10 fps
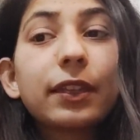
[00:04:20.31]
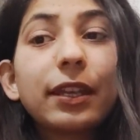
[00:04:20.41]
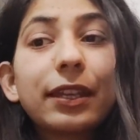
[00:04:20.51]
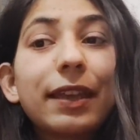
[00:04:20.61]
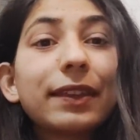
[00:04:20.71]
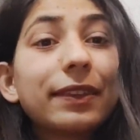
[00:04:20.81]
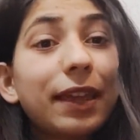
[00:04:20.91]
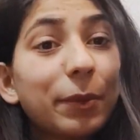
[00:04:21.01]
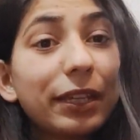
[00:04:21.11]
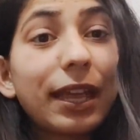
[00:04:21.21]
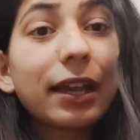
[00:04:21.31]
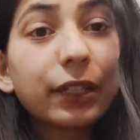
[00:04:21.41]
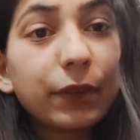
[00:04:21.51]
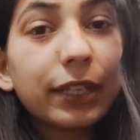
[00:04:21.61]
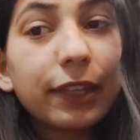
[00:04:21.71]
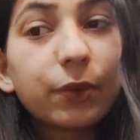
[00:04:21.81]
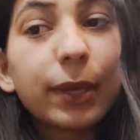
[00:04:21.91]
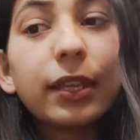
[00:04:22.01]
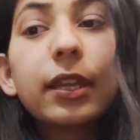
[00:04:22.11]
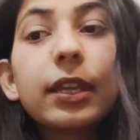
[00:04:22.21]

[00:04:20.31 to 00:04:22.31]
Then it has enzymatic activity as well.